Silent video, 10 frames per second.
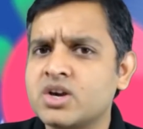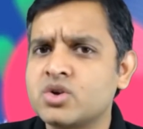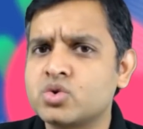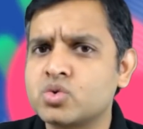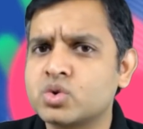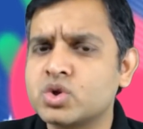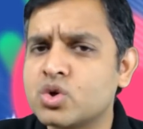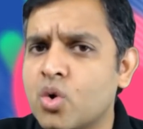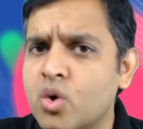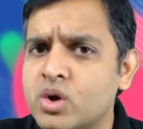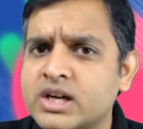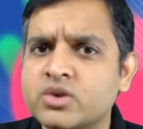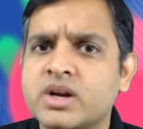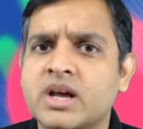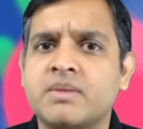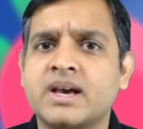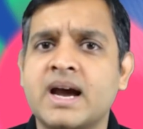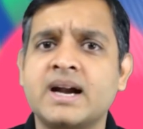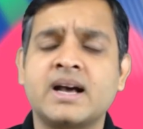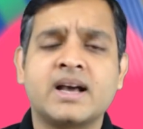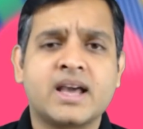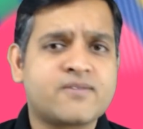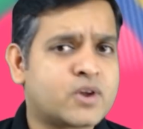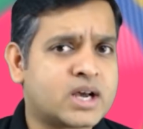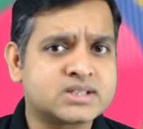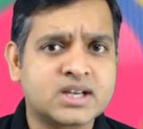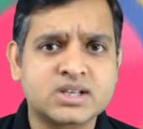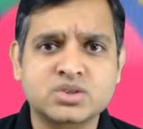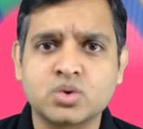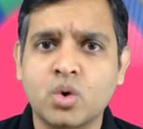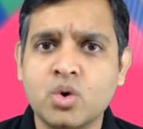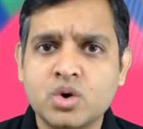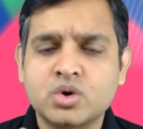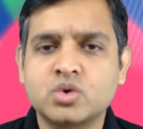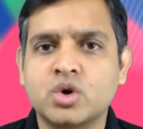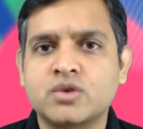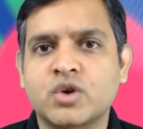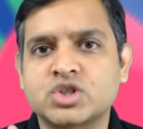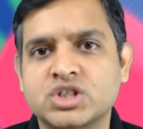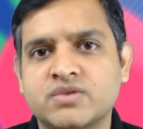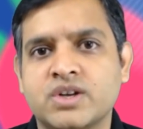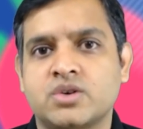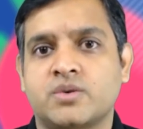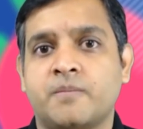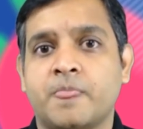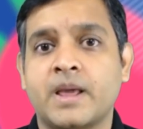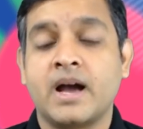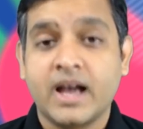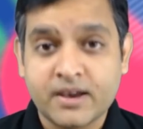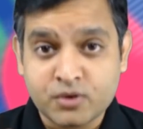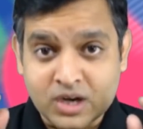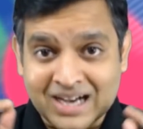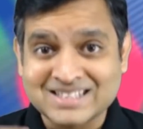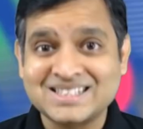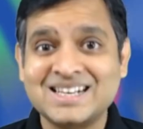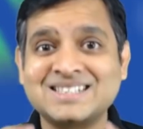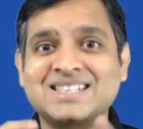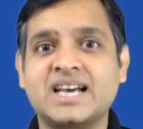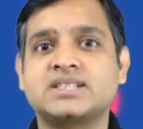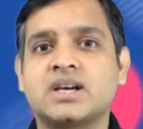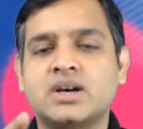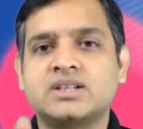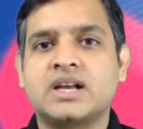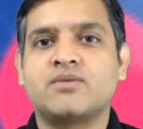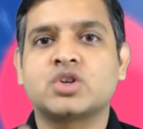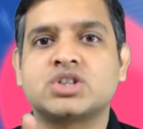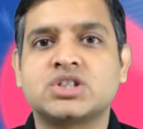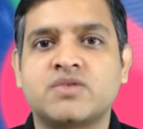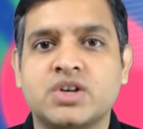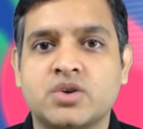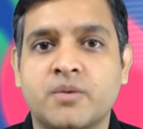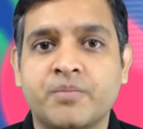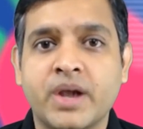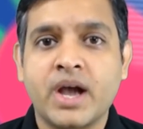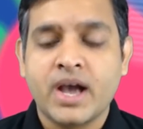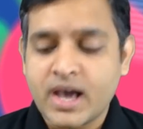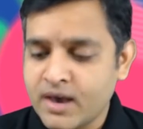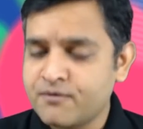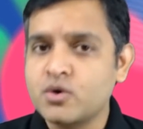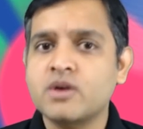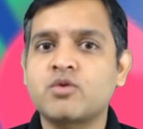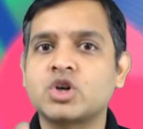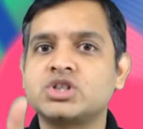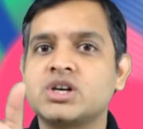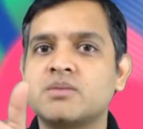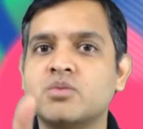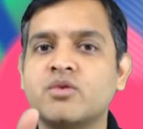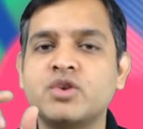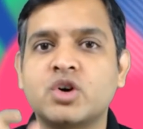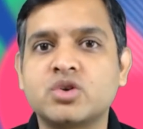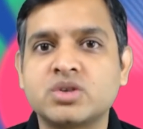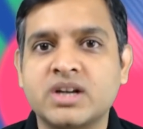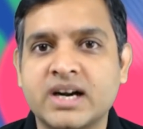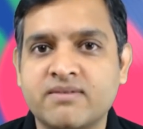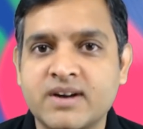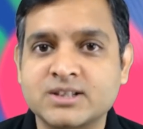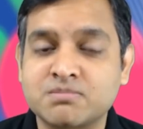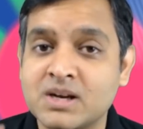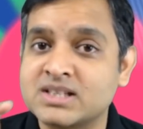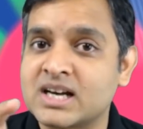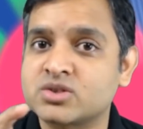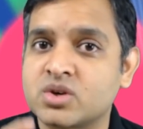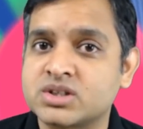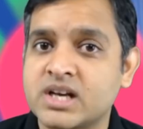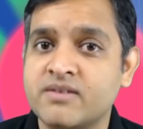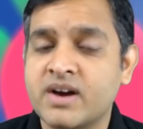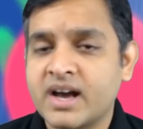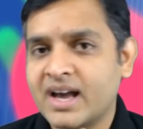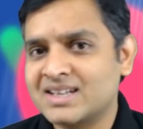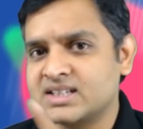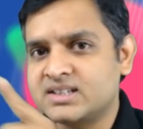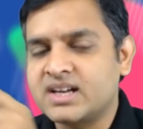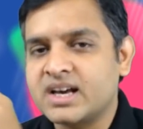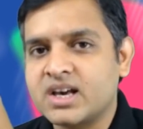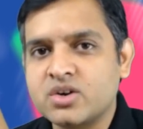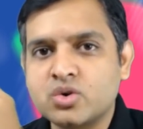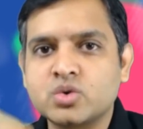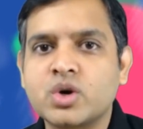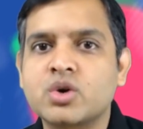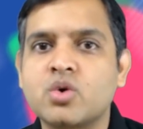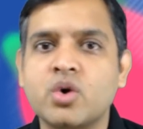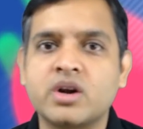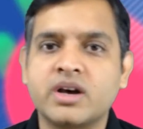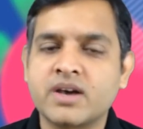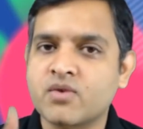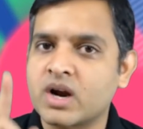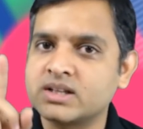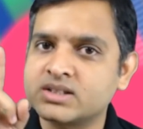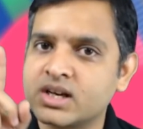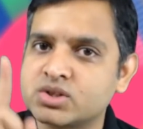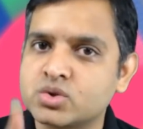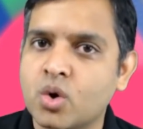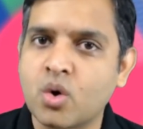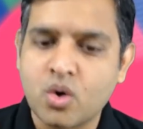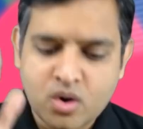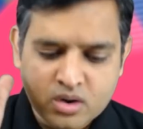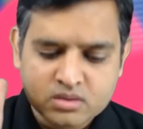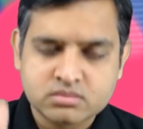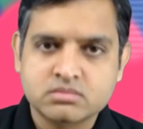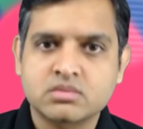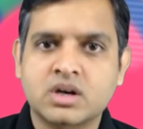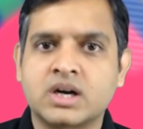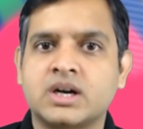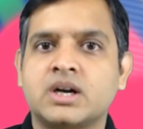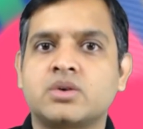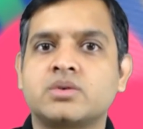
you to the goal that you are aiming at? If your answer is no, don't watch this video. If your answer is yes, then watch this video. If you are watching a movie onto the Netflix, please ask yourself, is it taking you to your goal? If your answer is no, cut it down.